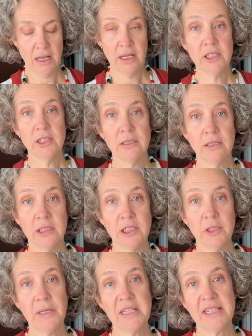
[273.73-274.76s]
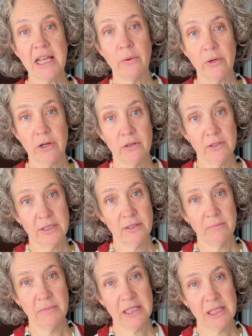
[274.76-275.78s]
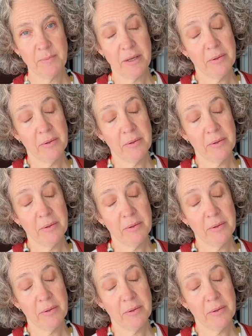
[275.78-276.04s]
sweet sour also. Yeah. It's